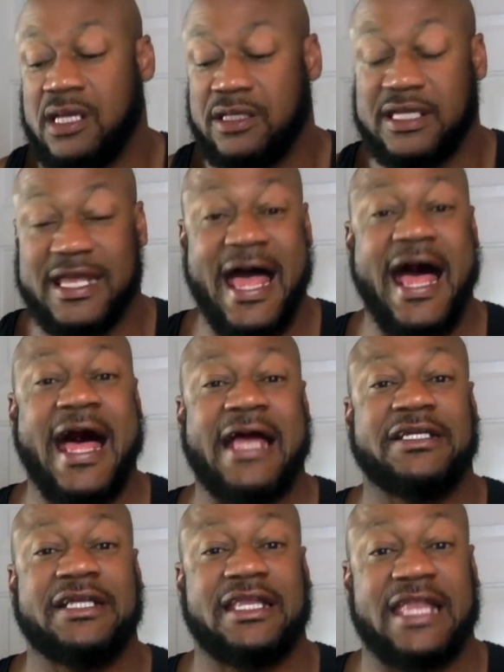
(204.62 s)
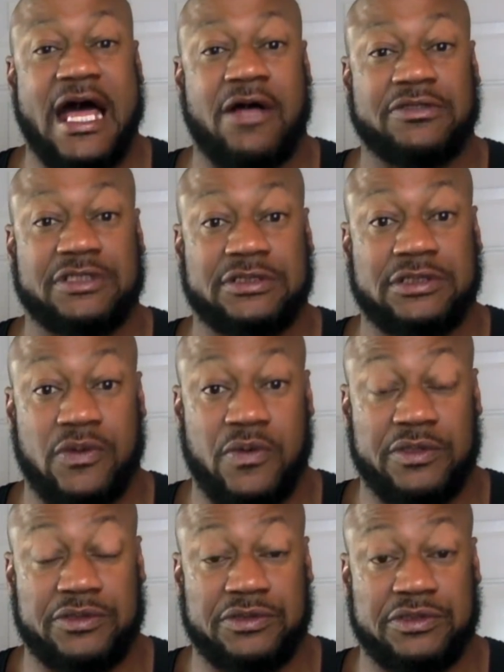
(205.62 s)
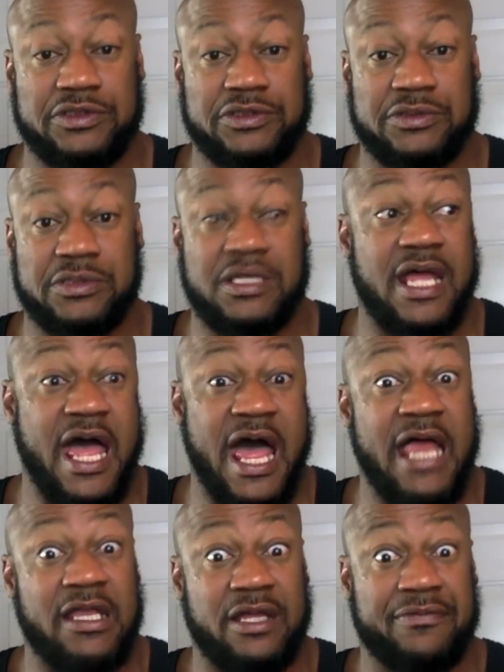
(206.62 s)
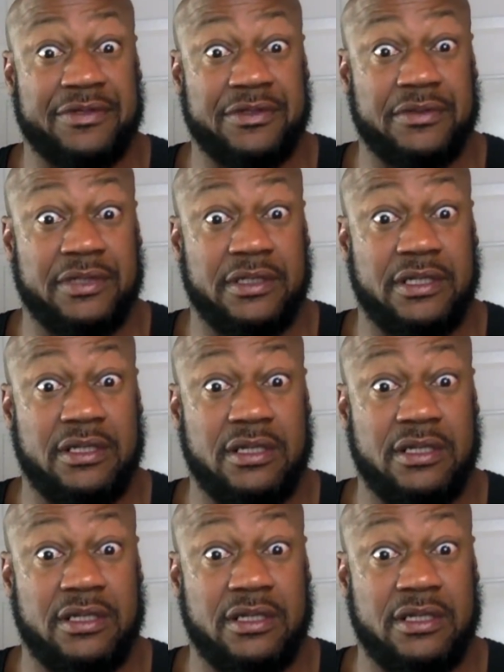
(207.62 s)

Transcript: the guy allows us to go into this unit. I love the unit.